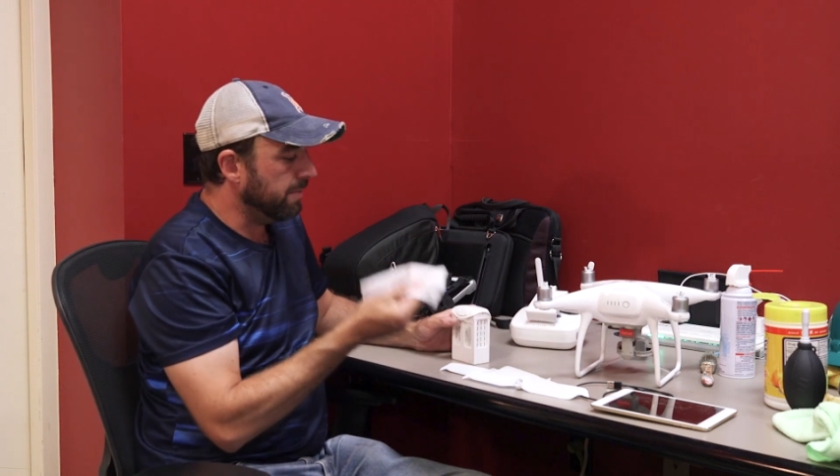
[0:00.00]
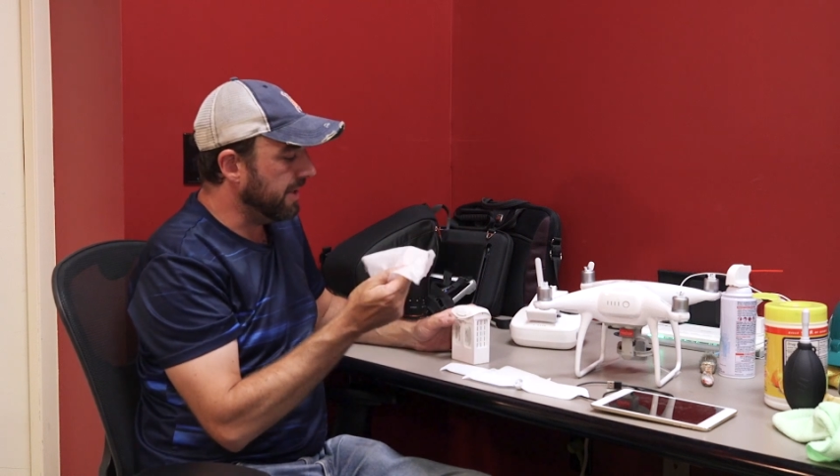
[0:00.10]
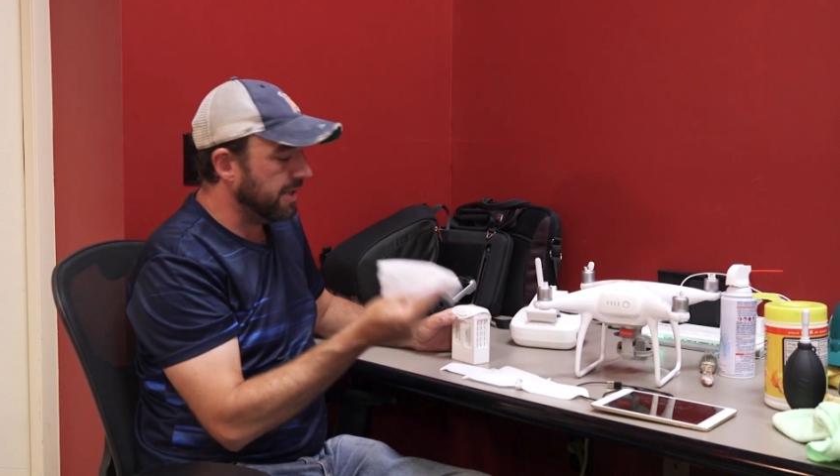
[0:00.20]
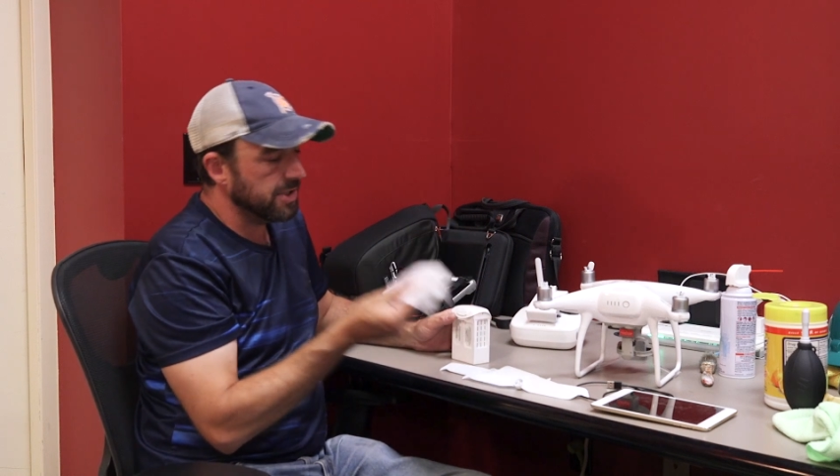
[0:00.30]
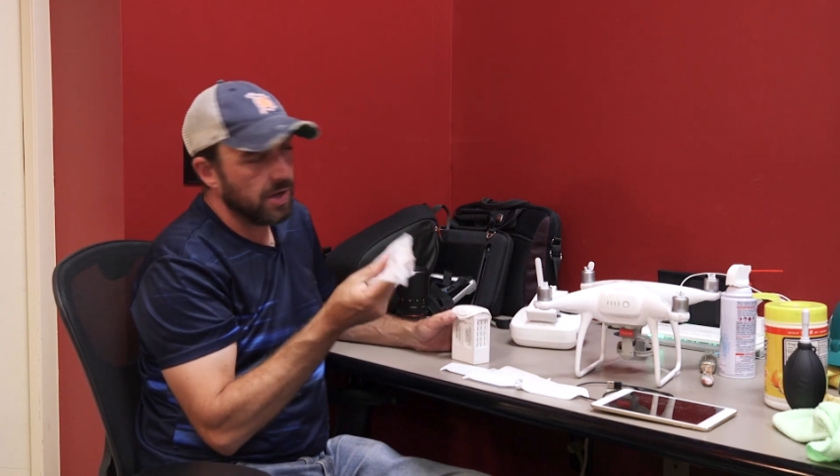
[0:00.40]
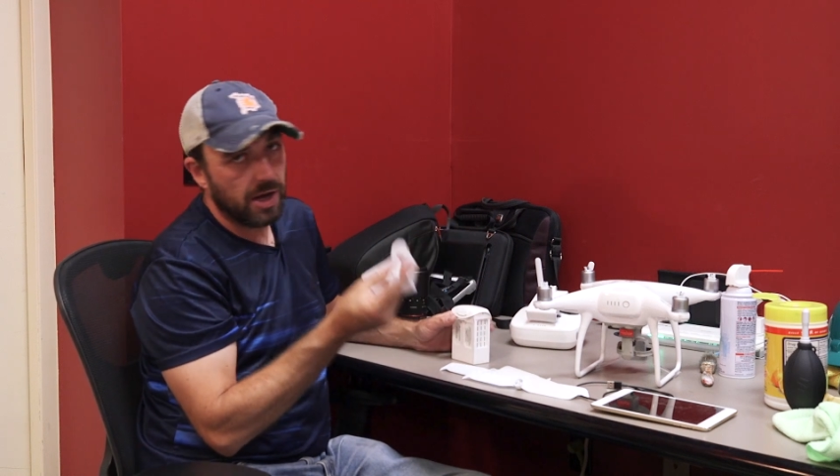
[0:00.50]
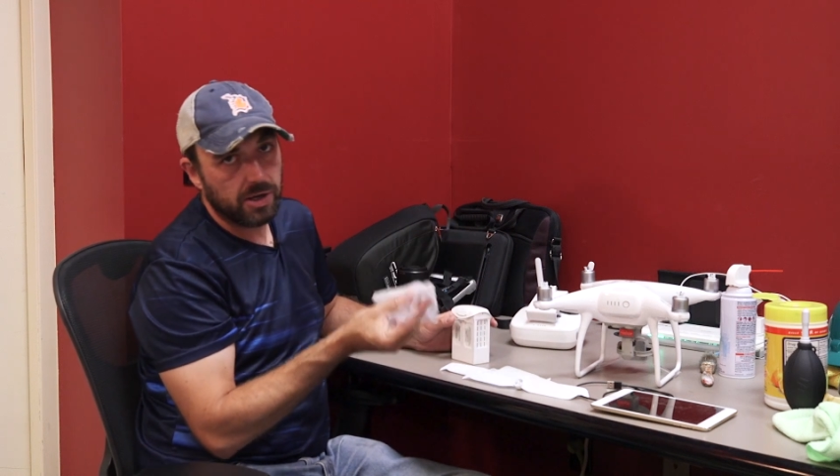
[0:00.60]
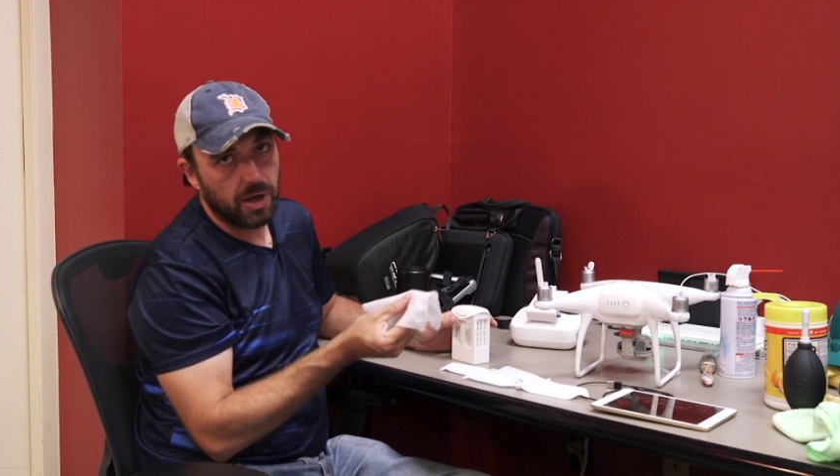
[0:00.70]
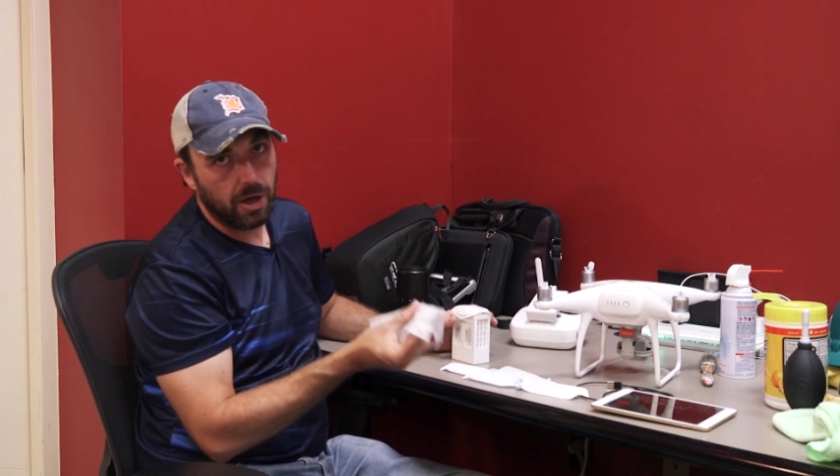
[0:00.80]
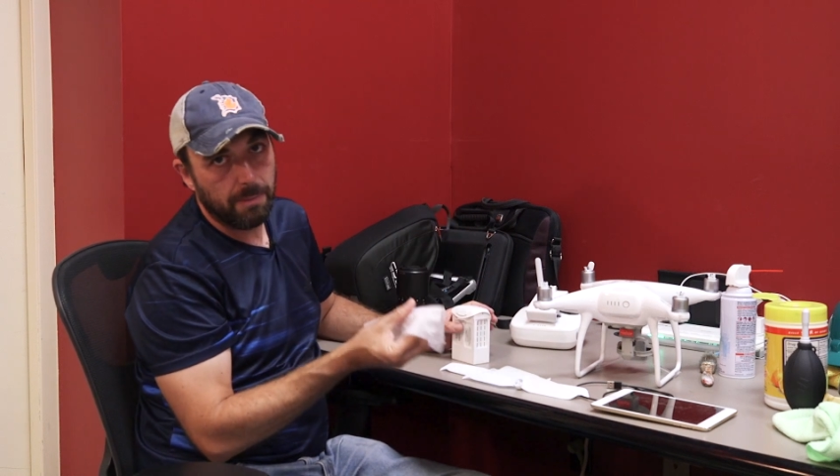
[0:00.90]
because they're
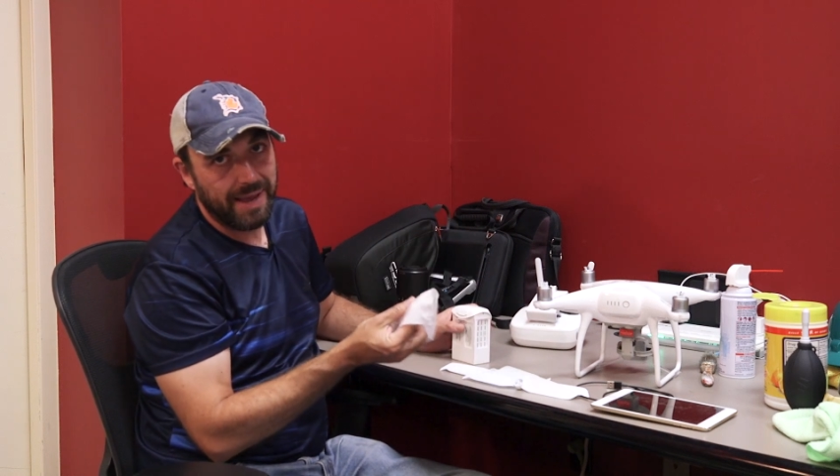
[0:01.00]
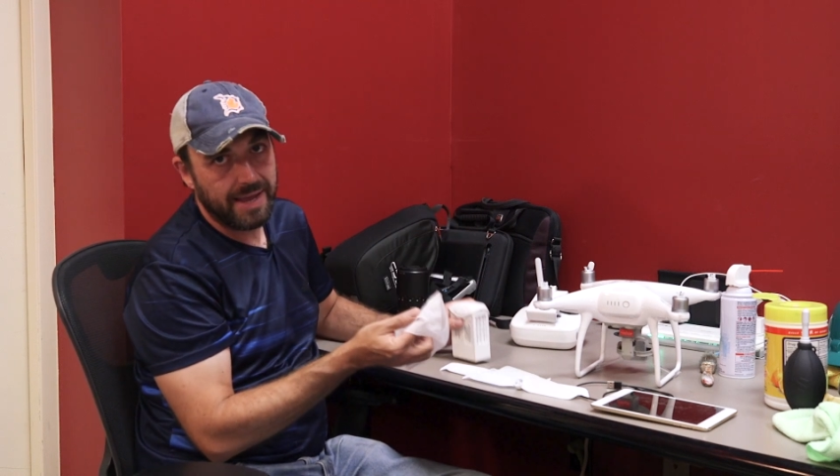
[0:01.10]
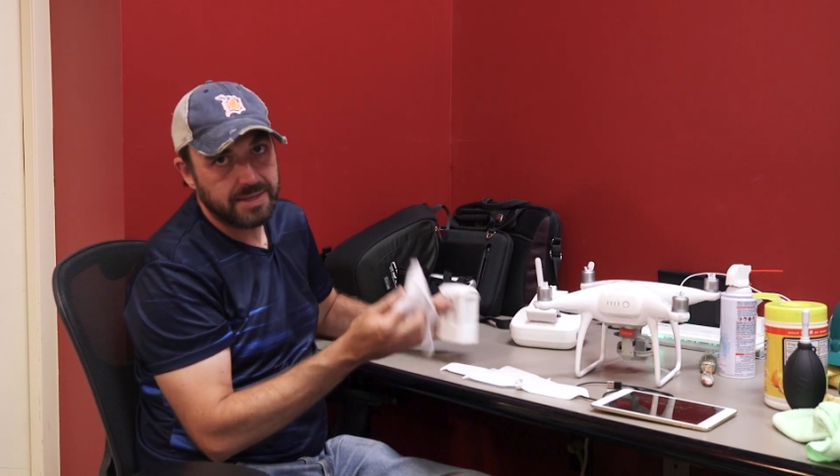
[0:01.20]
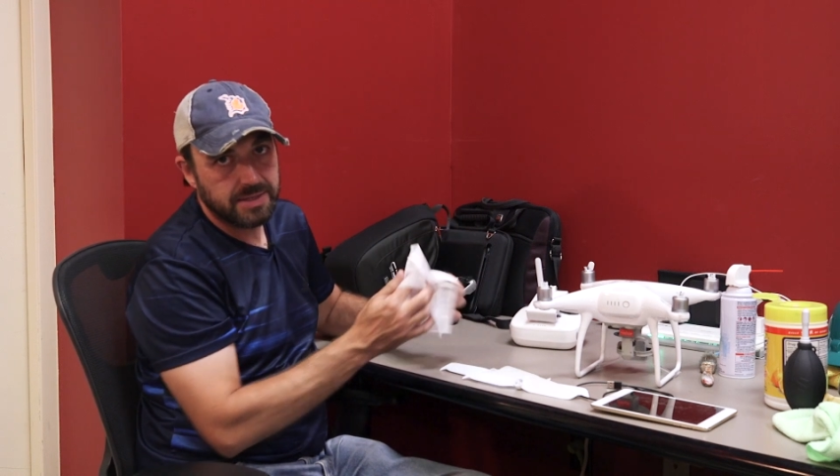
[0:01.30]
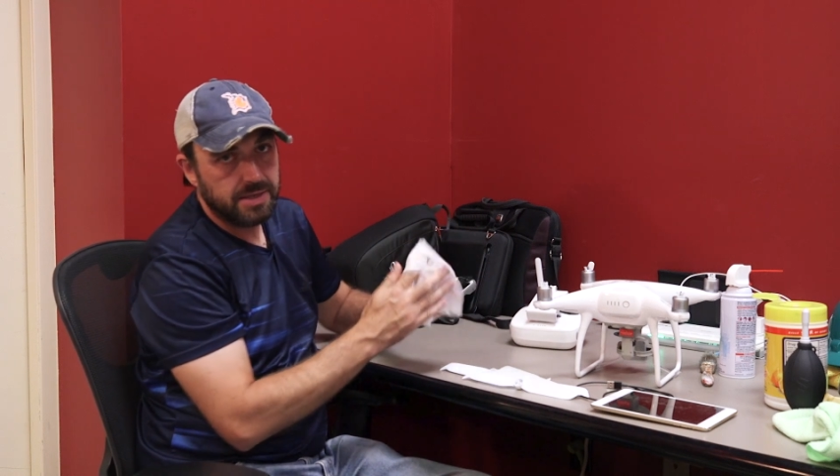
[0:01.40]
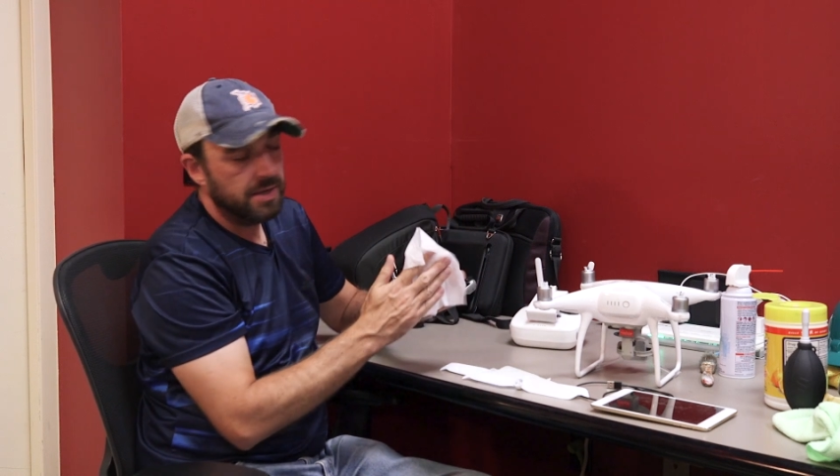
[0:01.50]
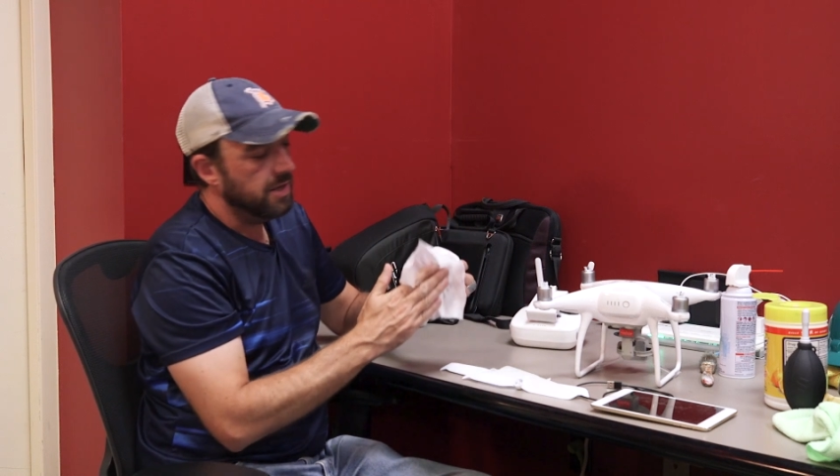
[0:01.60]
alcohol based,